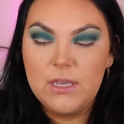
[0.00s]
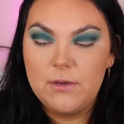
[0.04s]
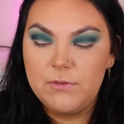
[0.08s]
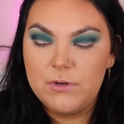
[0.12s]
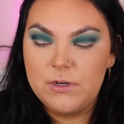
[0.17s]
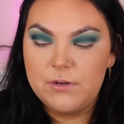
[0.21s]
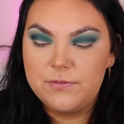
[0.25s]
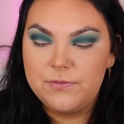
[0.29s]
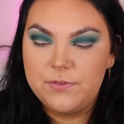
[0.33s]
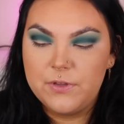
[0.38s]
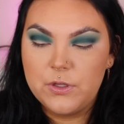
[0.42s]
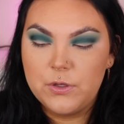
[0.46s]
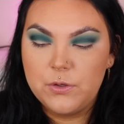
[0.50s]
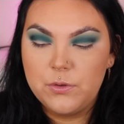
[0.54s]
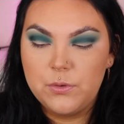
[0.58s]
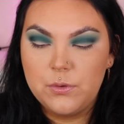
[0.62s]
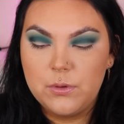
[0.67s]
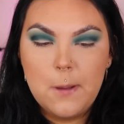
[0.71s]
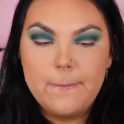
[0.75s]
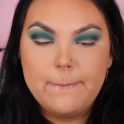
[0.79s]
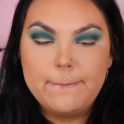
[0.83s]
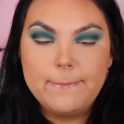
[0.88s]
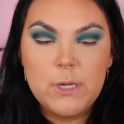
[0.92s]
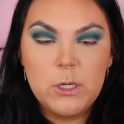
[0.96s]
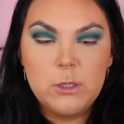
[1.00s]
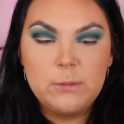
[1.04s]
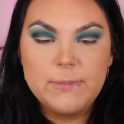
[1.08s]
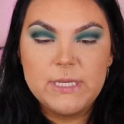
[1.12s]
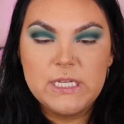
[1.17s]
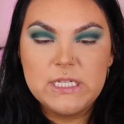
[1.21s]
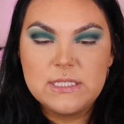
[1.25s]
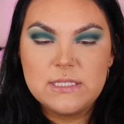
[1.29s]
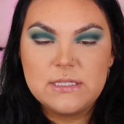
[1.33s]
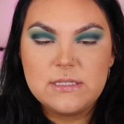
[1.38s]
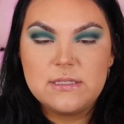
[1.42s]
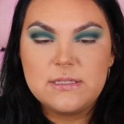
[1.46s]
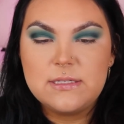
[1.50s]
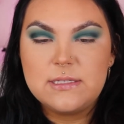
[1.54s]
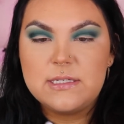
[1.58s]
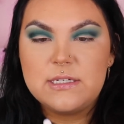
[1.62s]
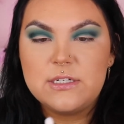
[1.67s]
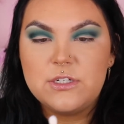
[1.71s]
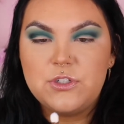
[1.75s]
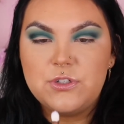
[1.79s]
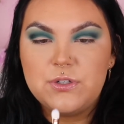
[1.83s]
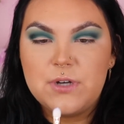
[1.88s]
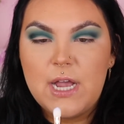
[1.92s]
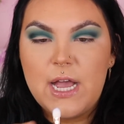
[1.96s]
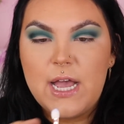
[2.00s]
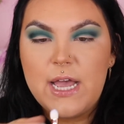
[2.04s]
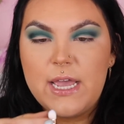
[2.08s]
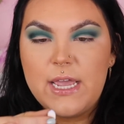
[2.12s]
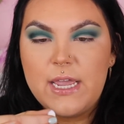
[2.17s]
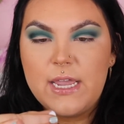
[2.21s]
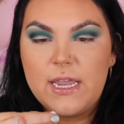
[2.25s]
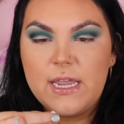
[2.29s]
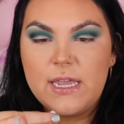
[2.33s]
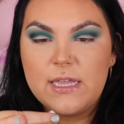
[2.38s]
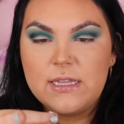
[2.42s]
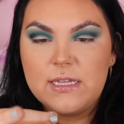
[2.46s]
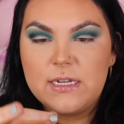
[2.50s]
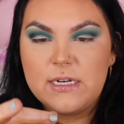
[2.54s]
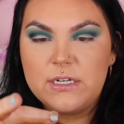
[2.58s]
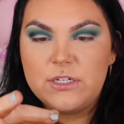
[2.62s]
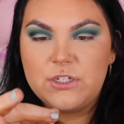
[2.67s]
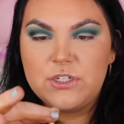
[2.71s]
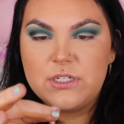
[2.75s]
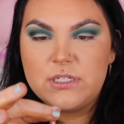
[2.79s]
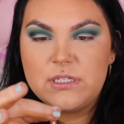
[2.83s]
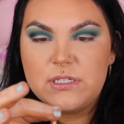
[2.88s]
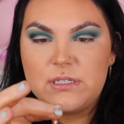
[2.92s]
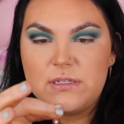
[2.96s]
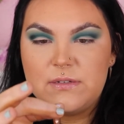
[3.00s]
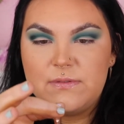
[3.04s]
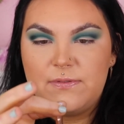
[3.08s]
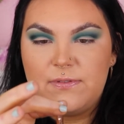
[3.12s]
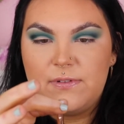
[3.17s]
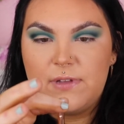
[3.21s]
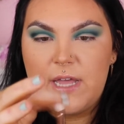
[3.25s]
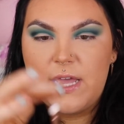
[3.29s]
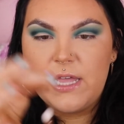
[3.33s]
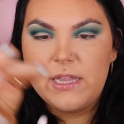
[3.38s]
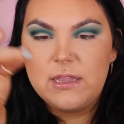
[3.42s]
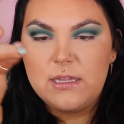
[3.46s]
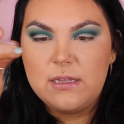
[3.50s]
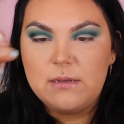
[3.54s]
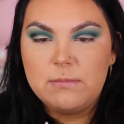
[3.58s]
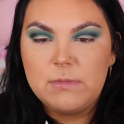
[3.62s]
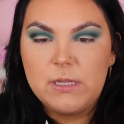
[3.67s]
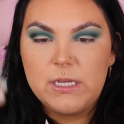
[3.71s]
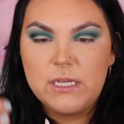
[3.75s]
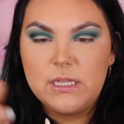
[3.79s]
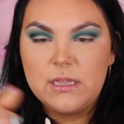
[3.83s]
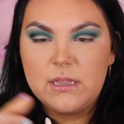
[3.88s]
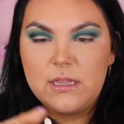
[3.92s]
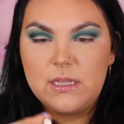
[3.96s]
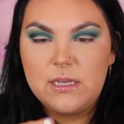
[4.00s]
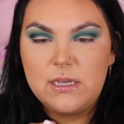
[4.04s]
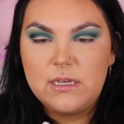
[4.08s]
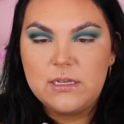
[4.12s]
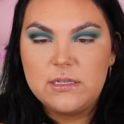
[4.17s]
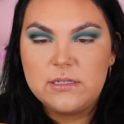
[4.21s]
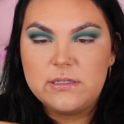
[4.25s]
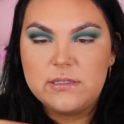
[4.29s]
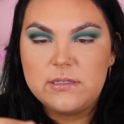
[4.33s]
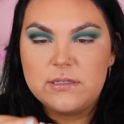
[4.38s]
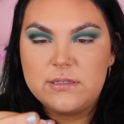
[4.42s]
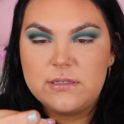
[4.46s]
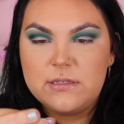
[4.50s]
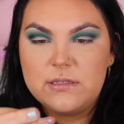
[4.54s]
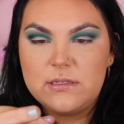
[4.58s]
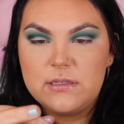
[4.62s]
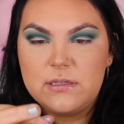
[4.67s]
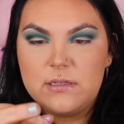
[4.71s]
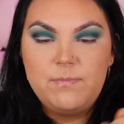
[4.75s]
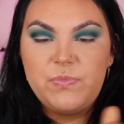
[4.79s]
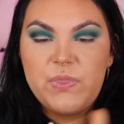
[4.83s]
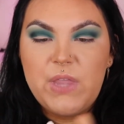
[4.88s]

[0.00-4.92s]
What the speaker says: it a few moments to dry, and then I just flatten them like this.